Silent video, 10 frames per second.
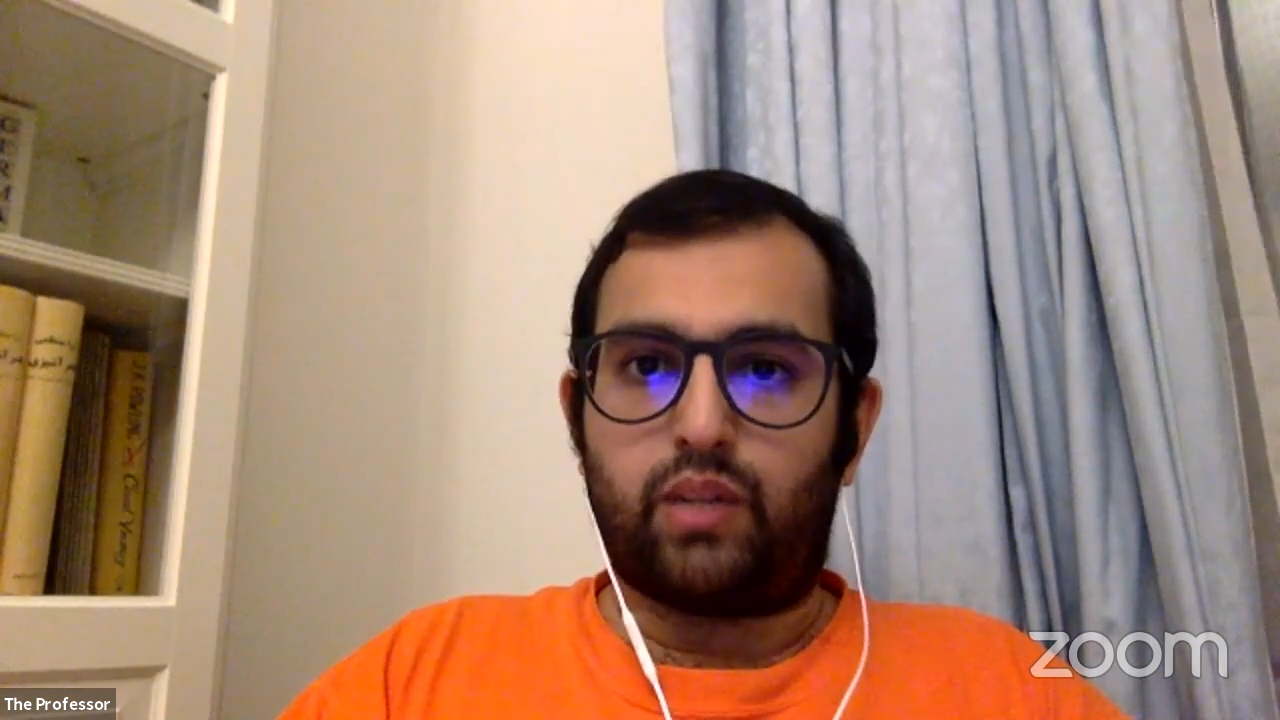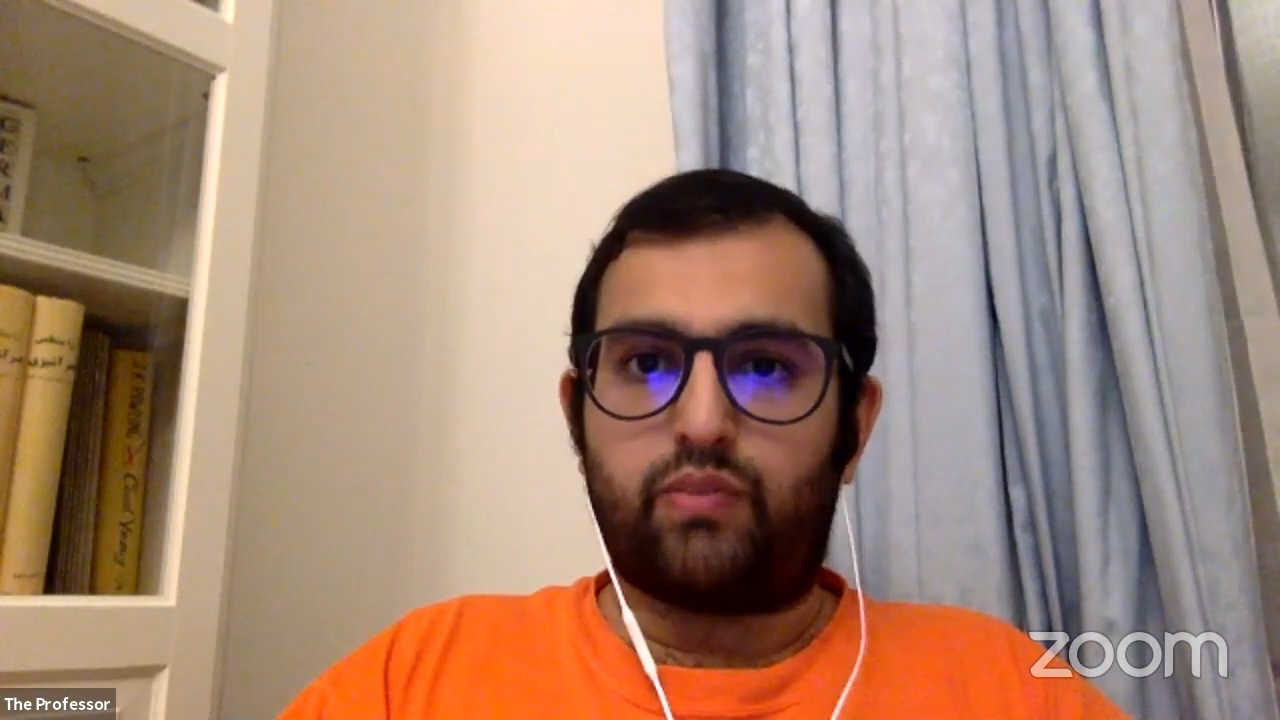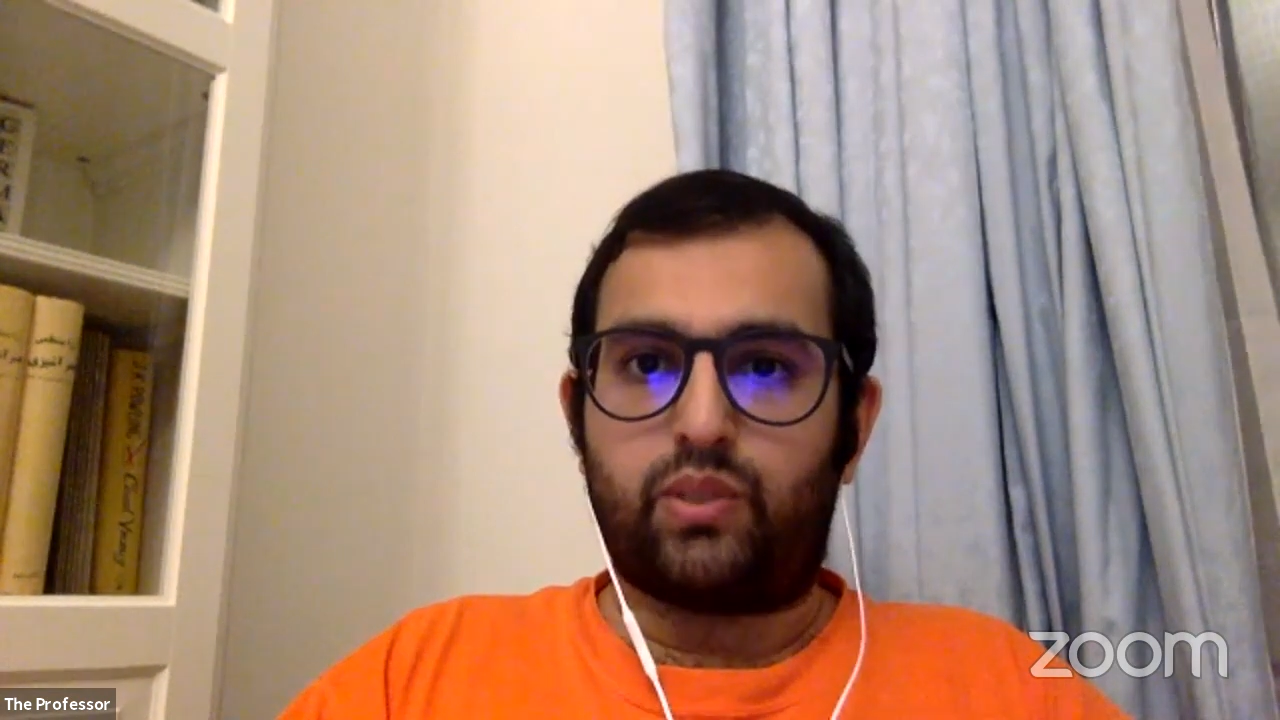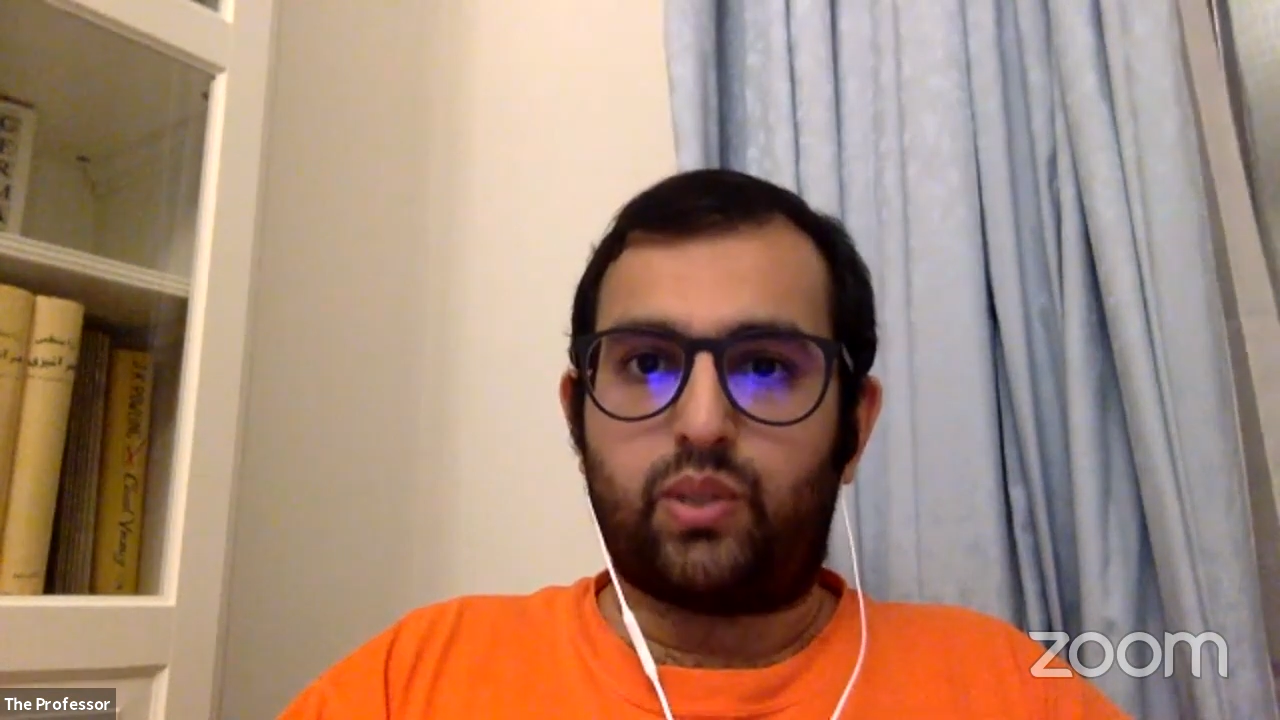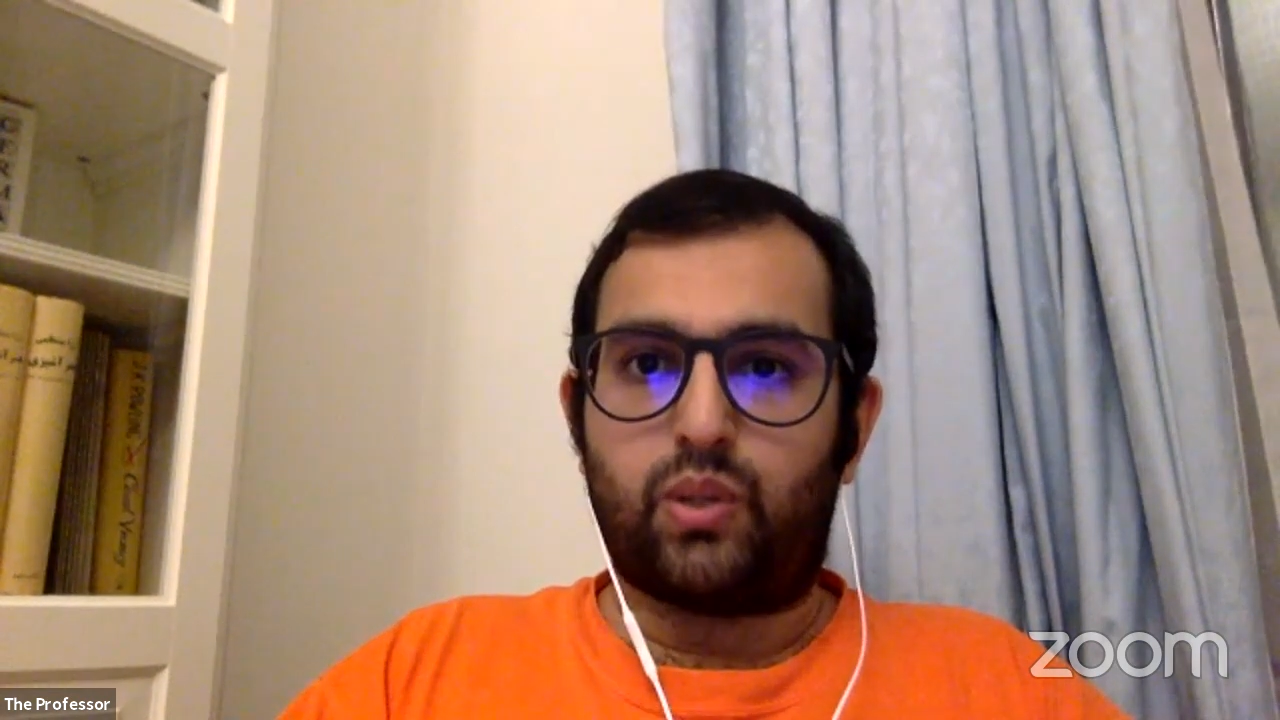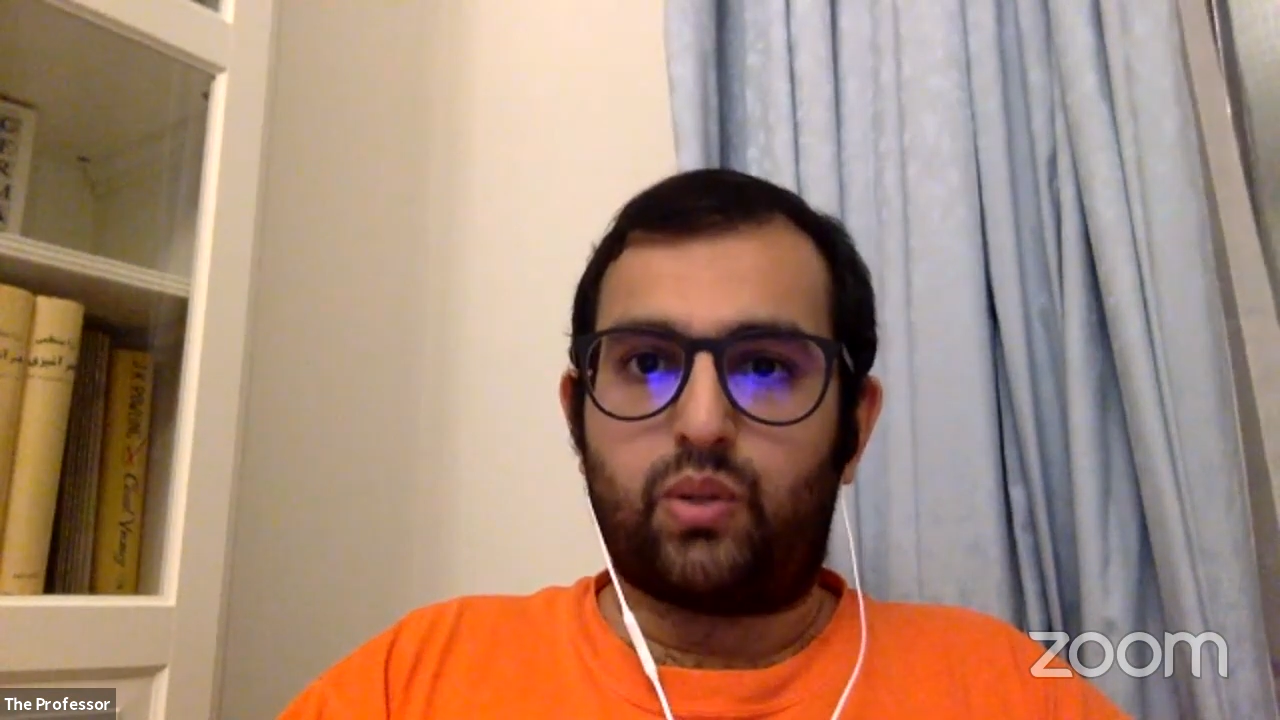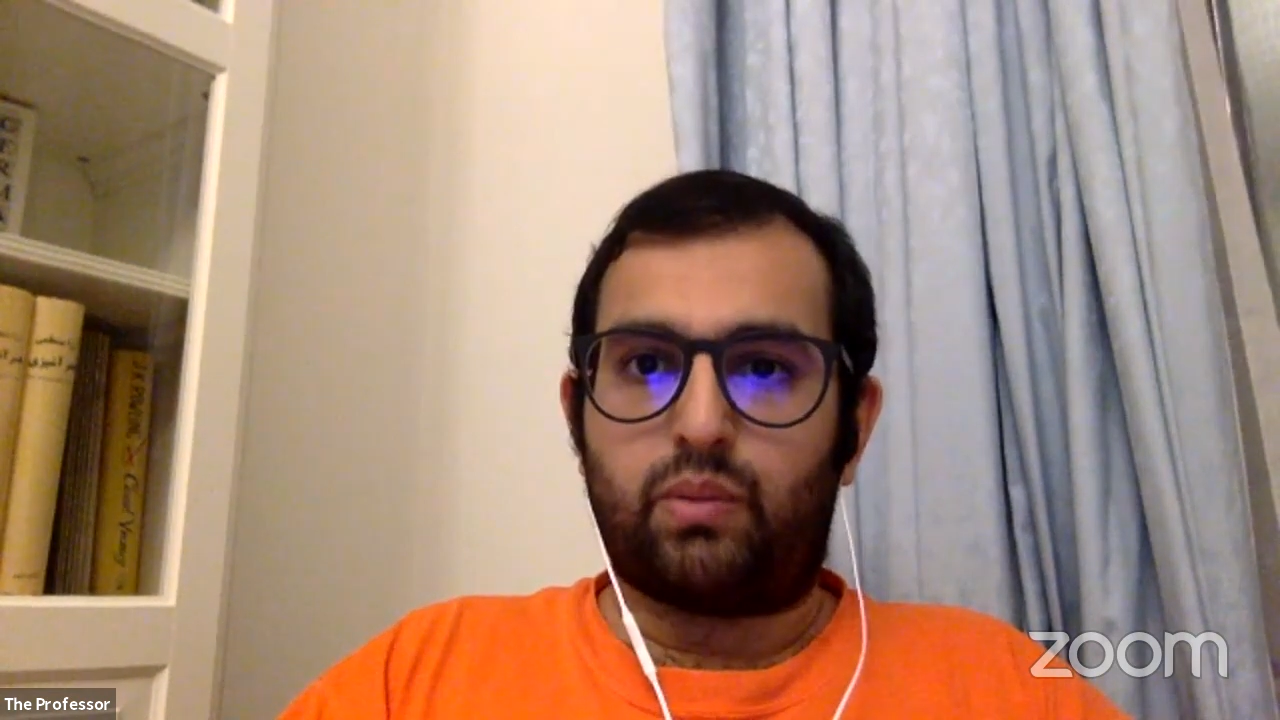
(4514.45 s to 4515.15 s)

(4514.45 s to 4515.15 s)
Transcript: love to know